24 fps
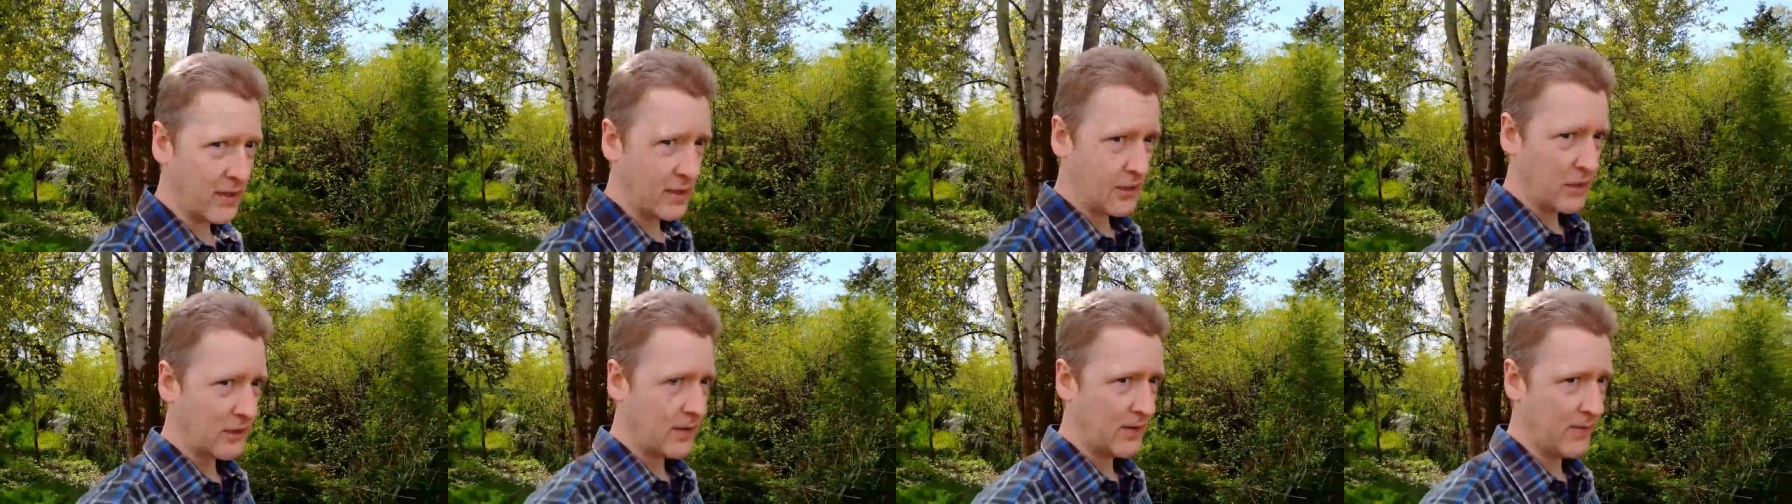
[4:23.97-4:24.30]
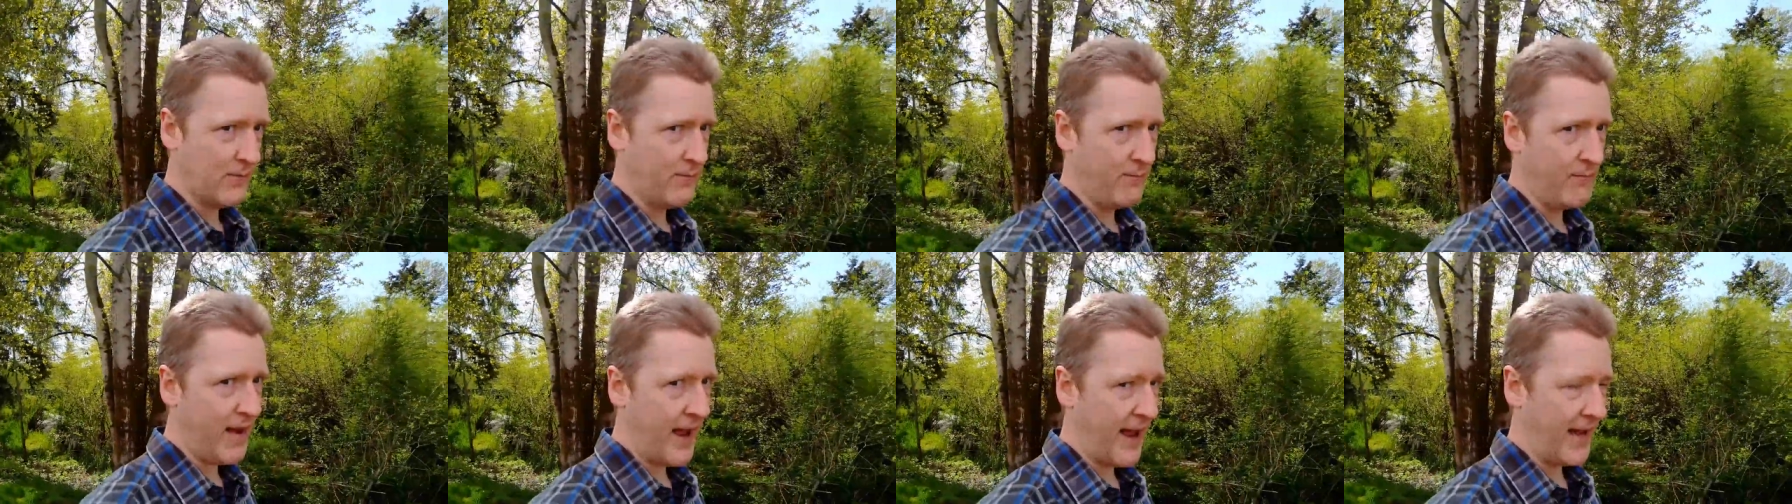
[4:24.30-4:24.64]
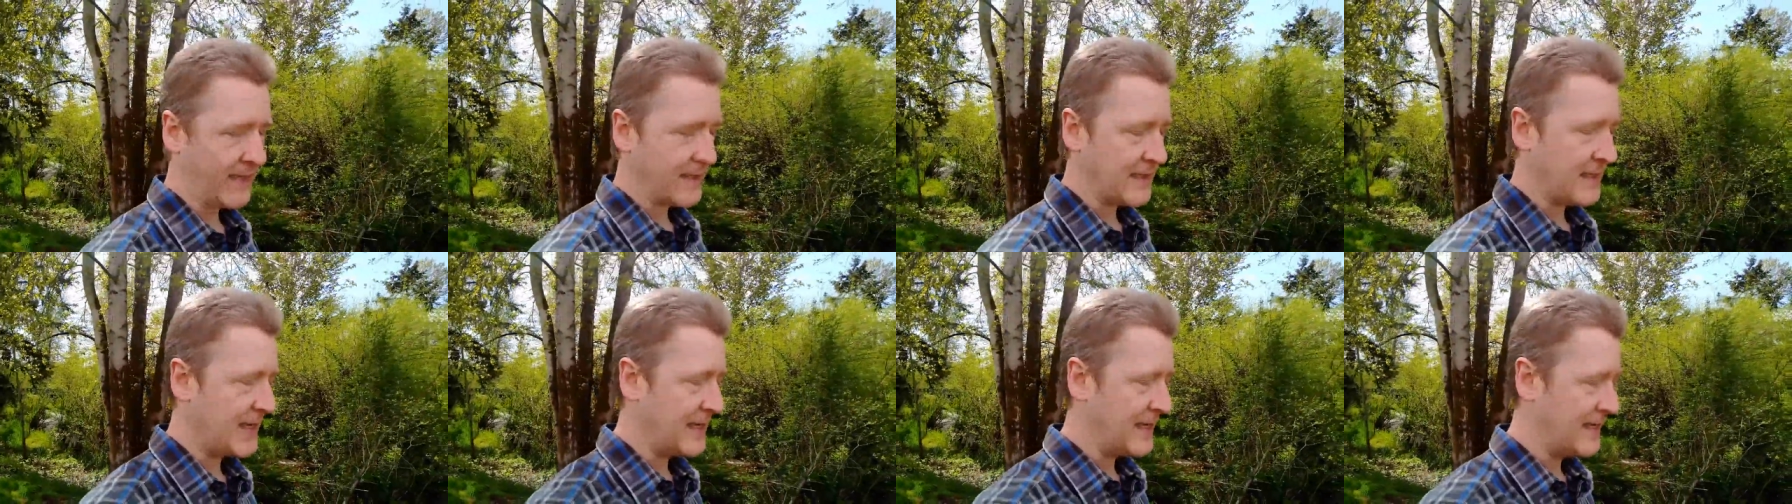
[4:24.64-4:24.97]
to just a
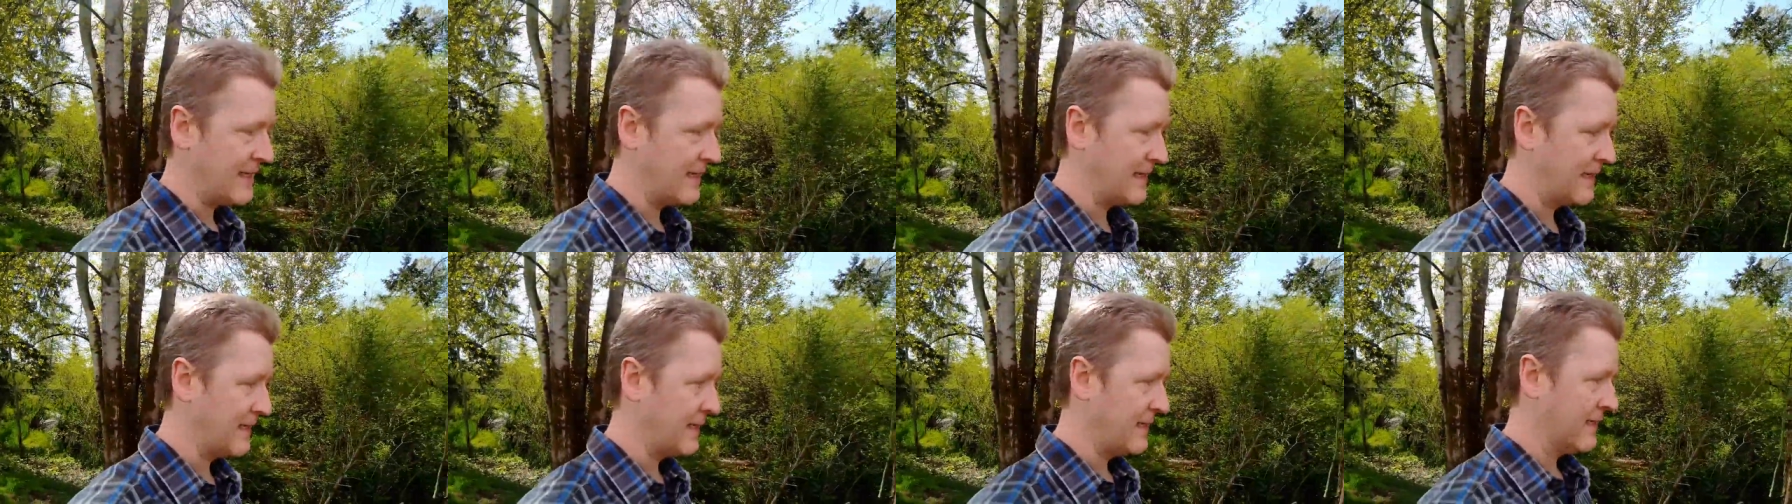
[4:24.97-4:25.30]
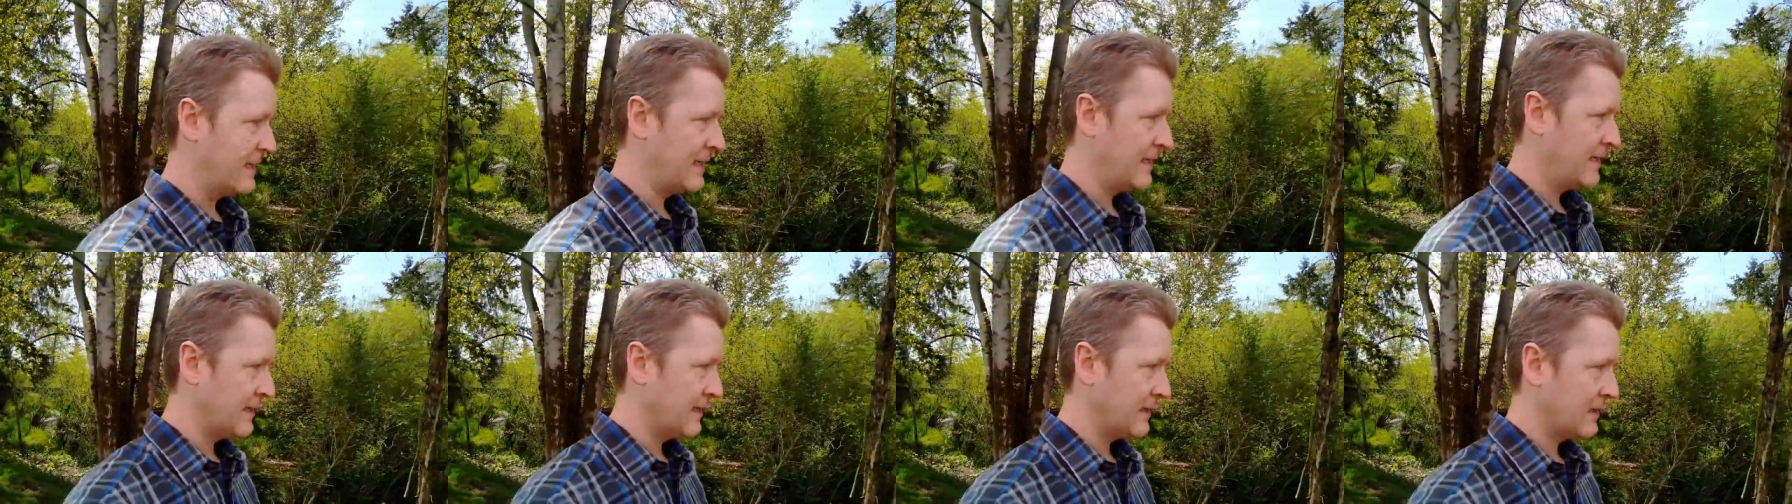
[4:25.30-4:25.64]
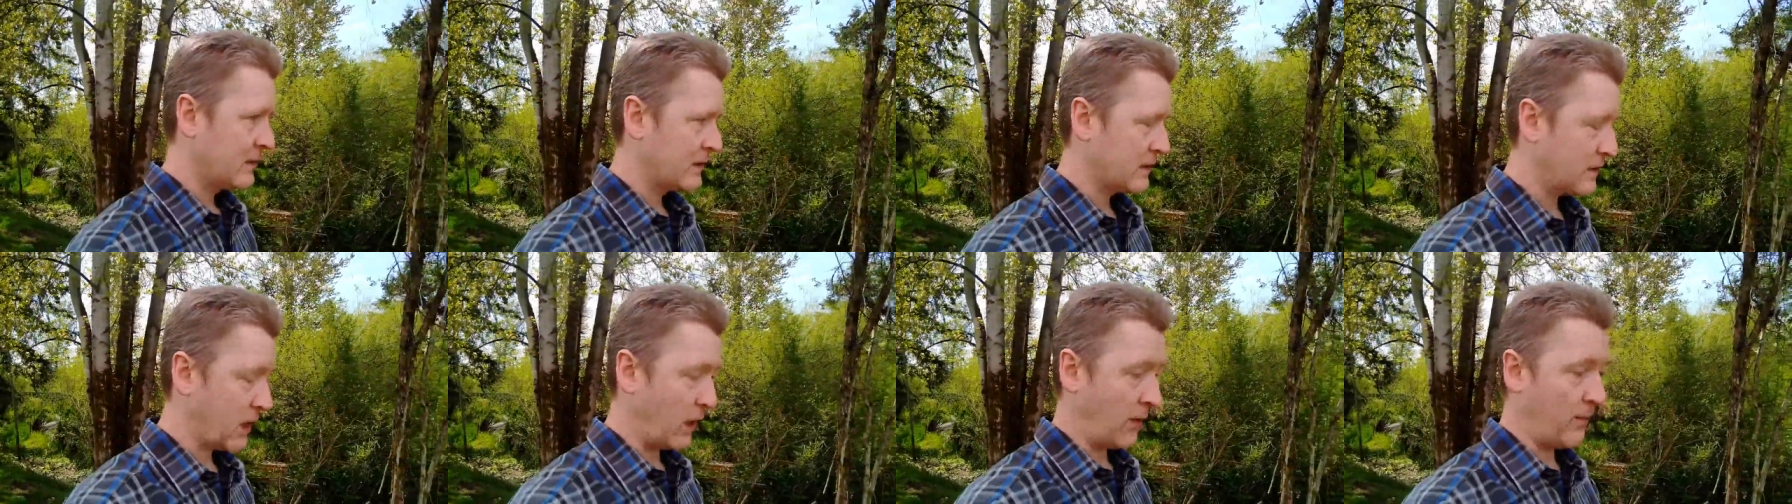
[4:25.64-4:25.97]
mess.
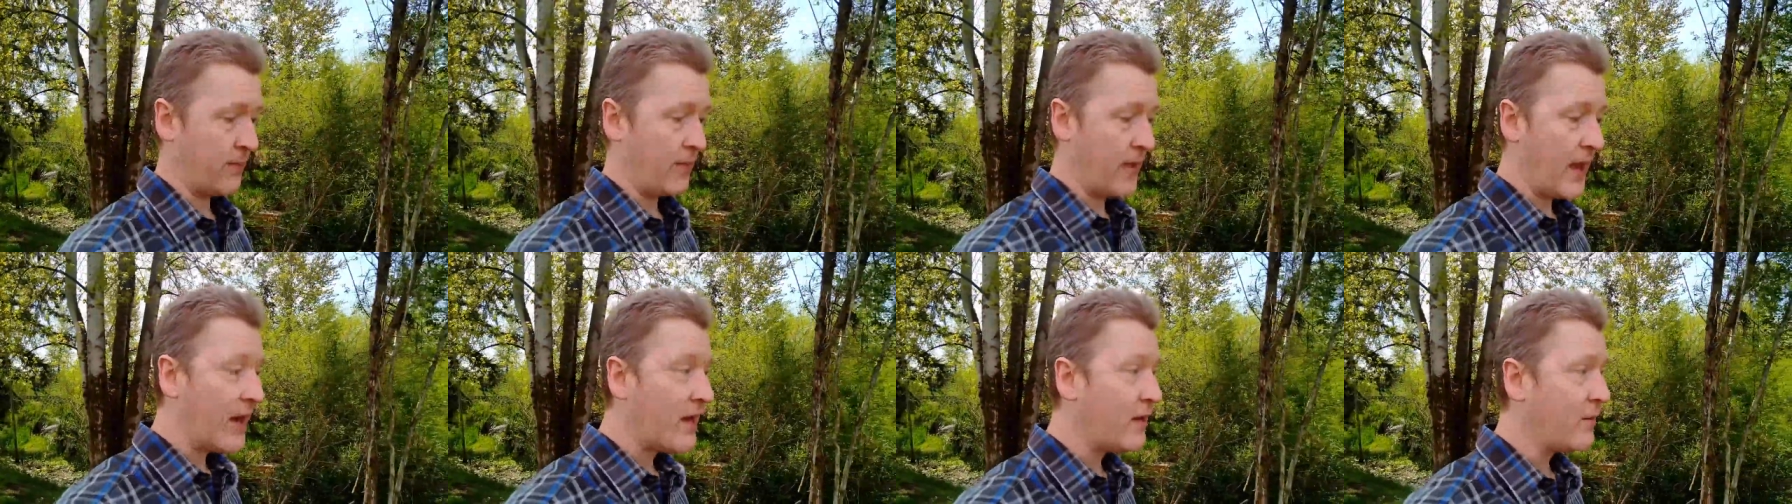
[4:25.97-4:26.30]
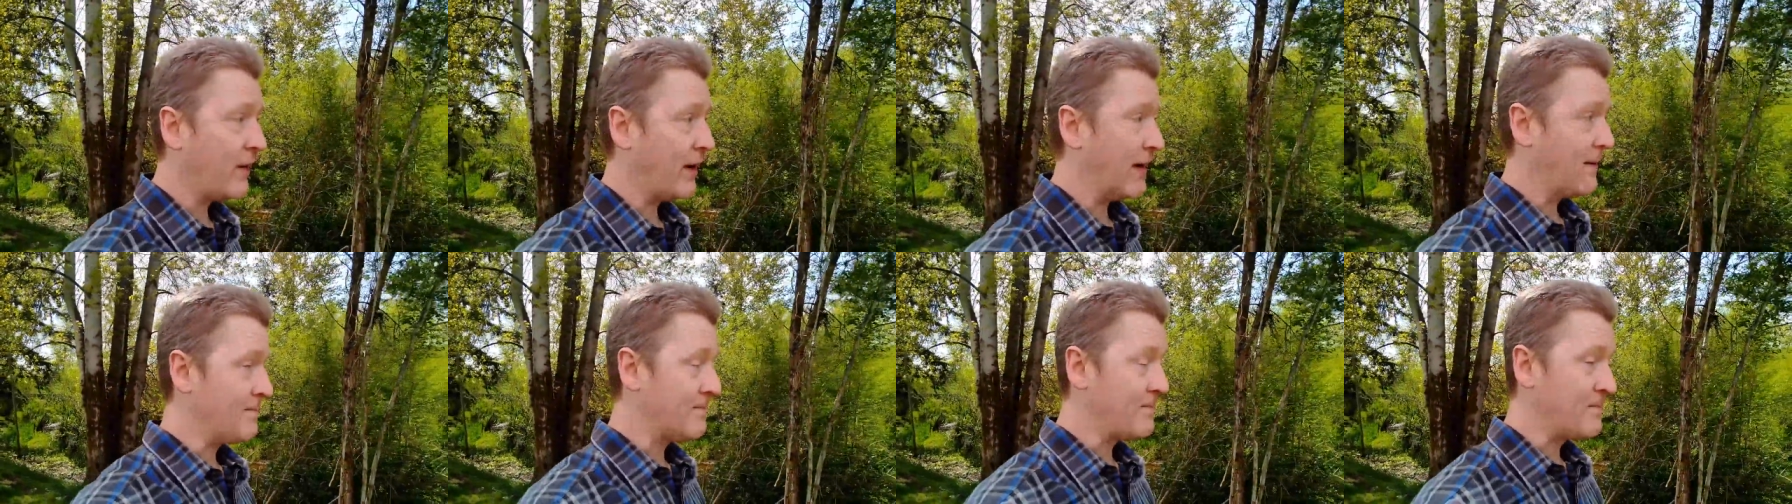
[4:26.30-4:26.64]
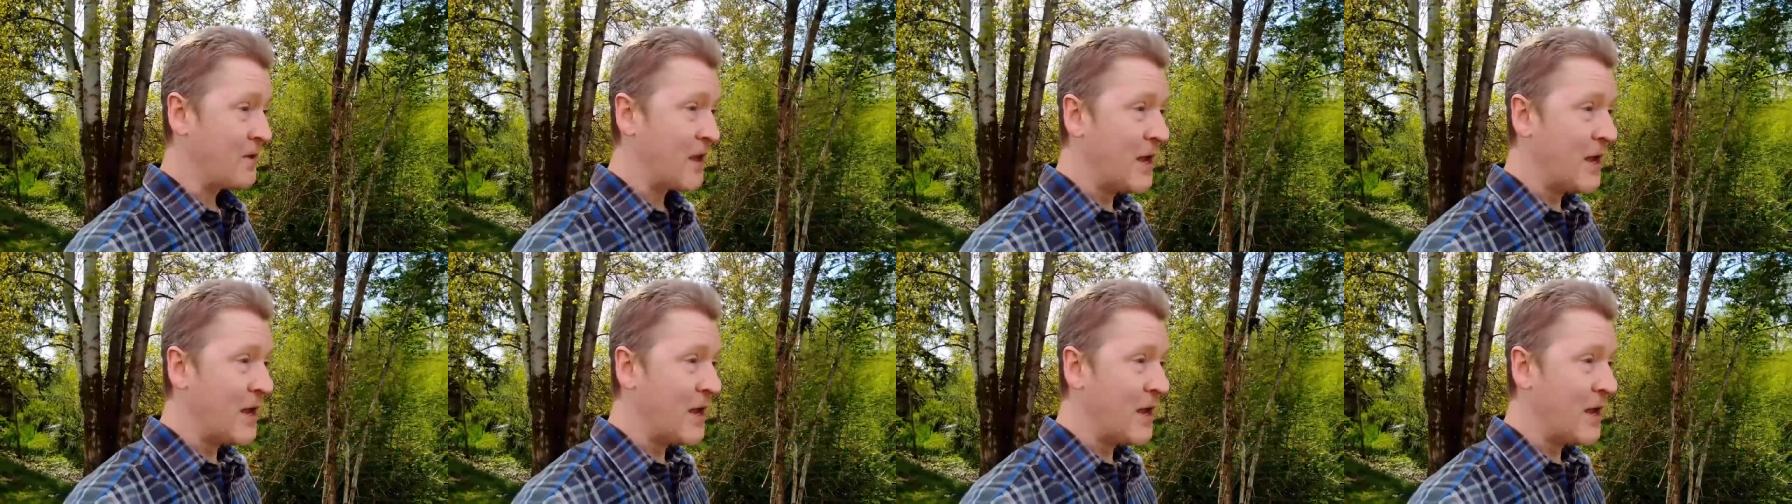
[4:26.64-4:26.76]
So anyway,